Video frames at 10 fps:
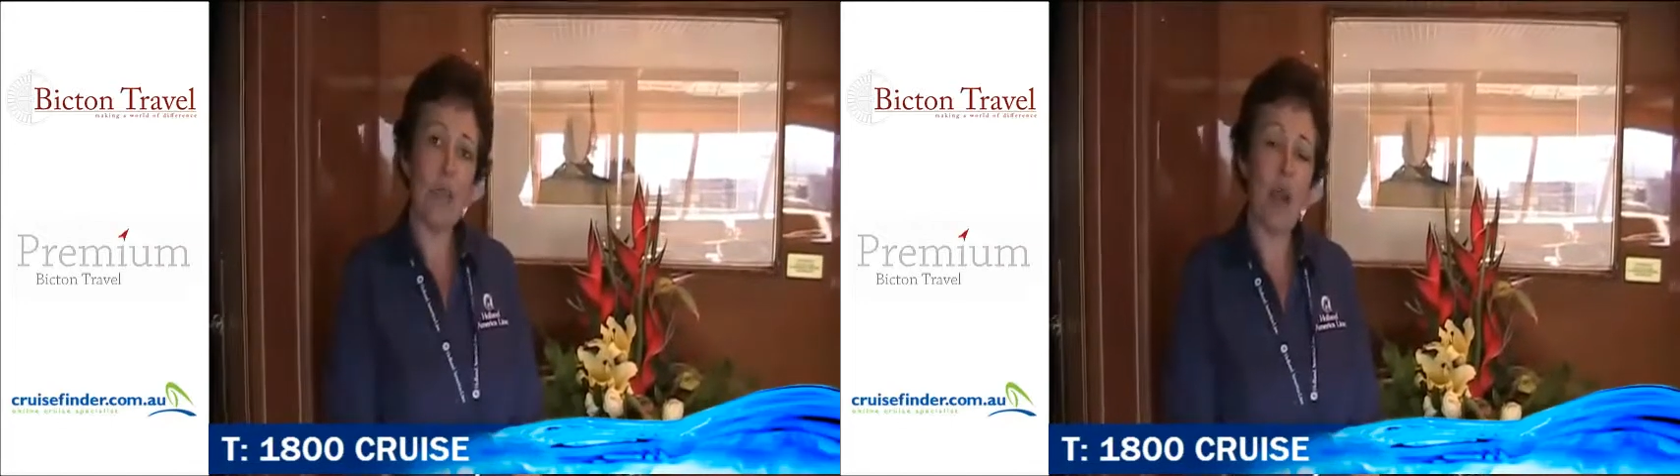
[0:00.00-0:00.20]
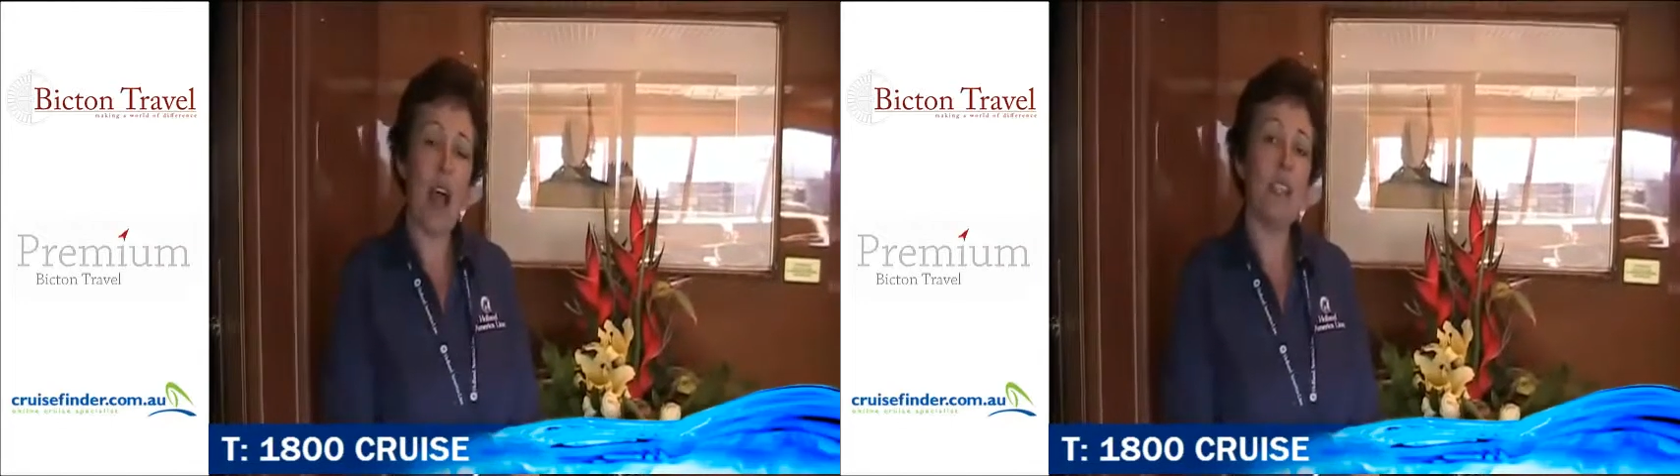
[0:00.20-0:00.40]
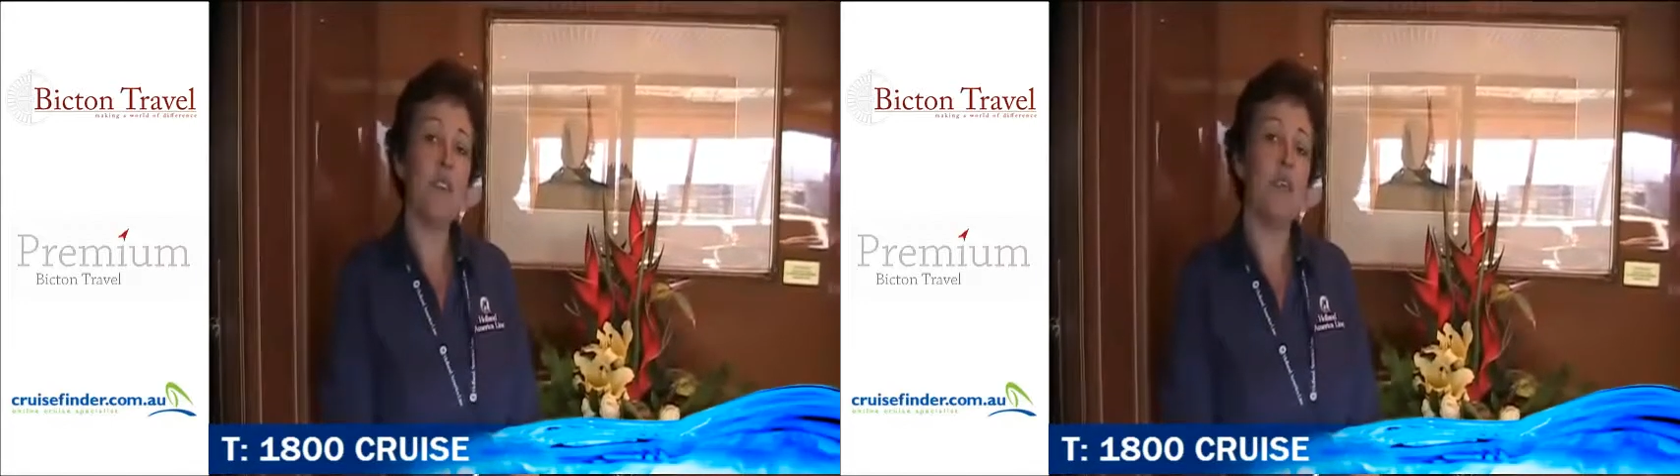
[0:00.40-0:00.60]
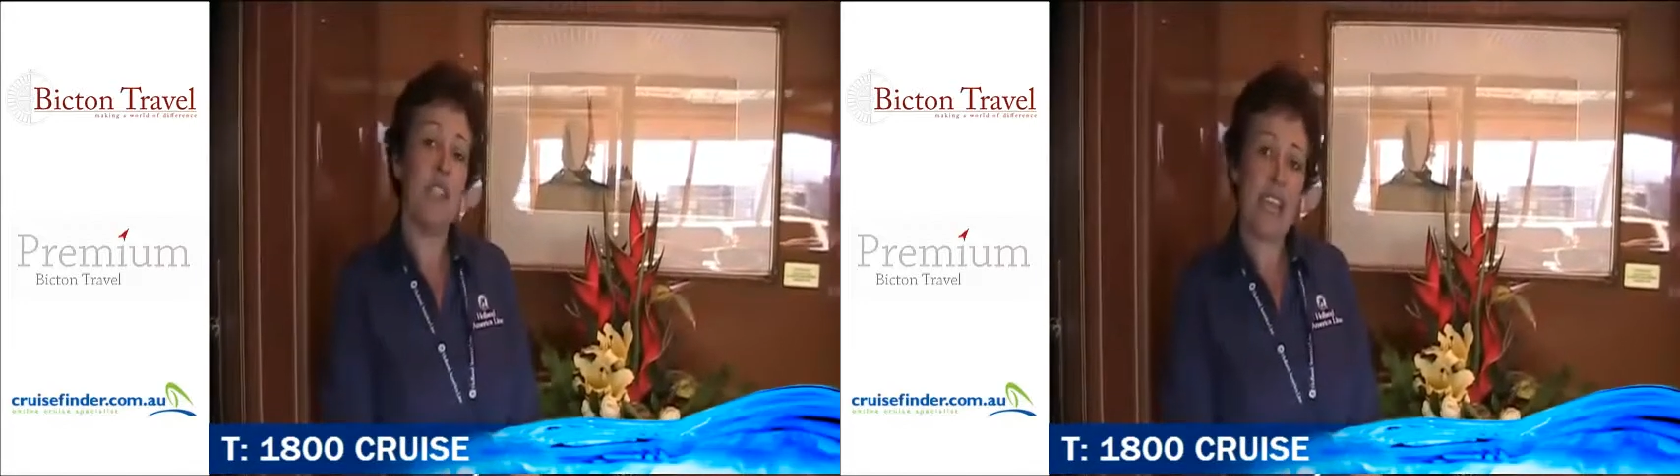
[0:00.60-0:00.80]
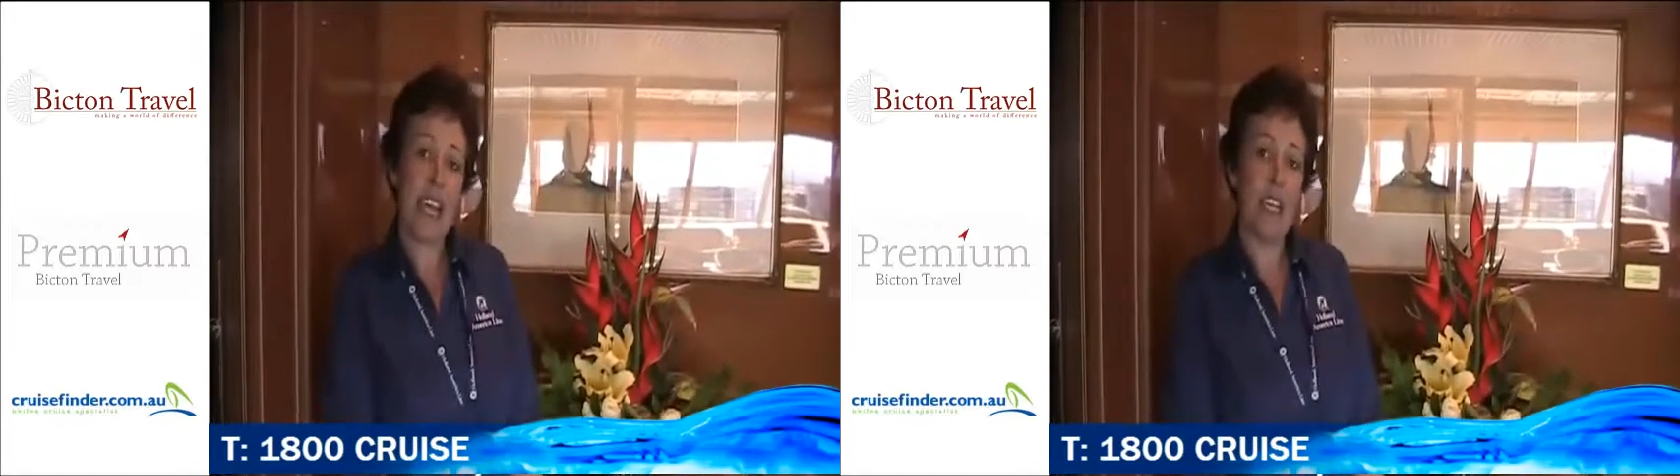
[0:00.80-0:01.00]
brass
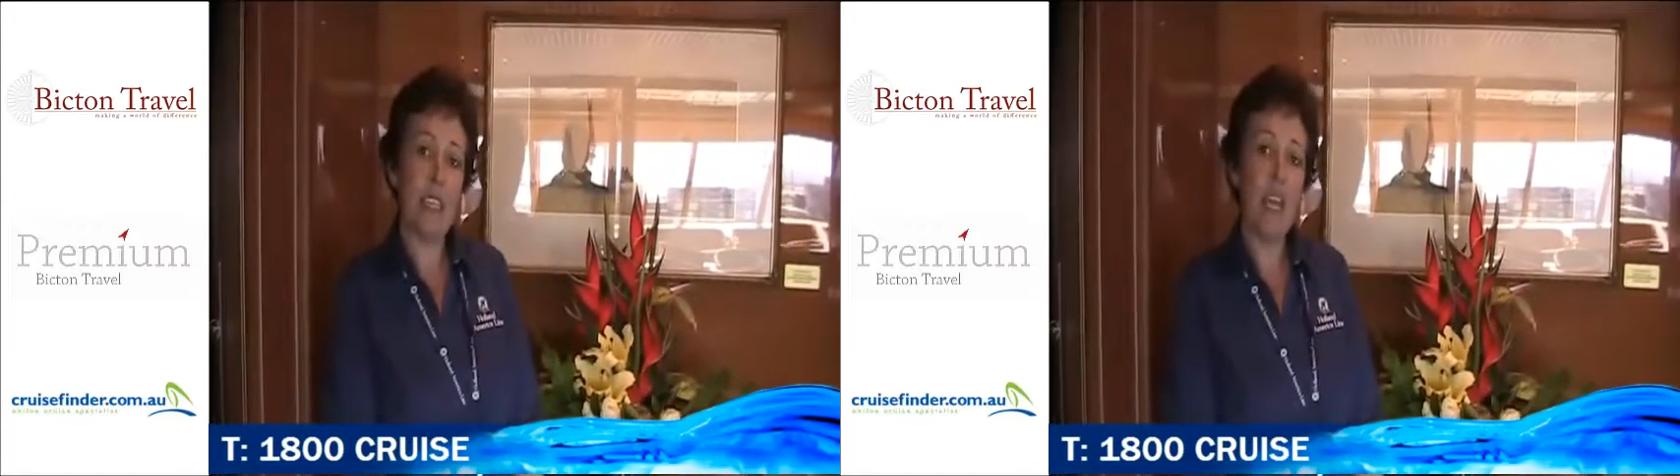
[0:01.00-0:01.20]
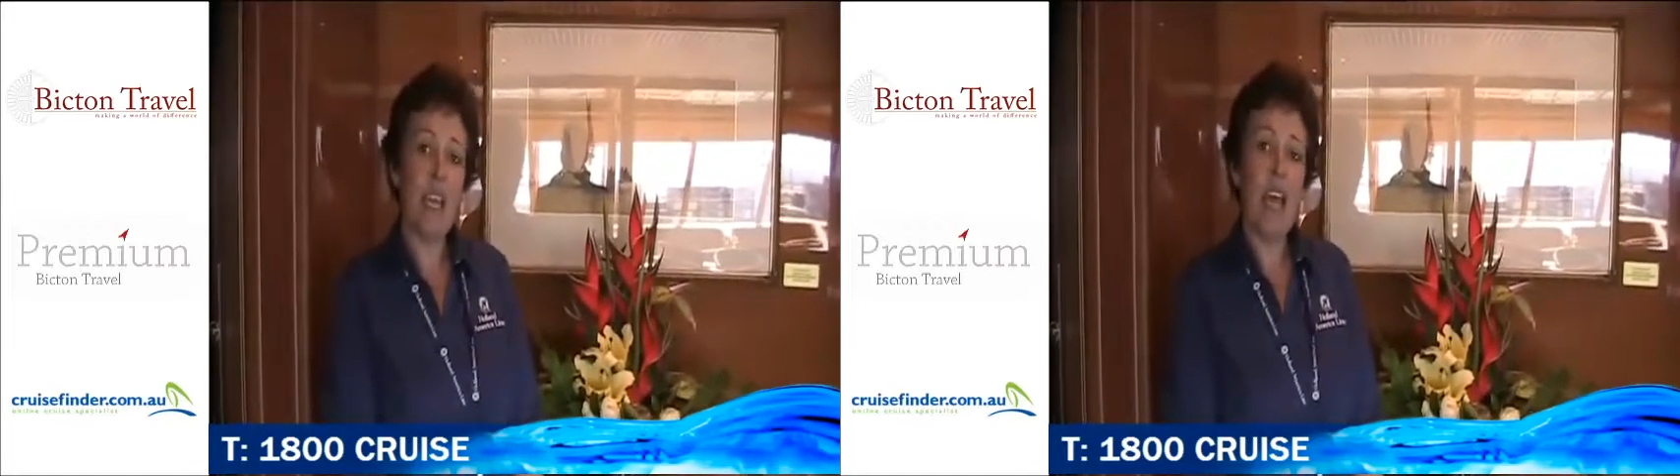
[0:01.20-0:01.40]
fittings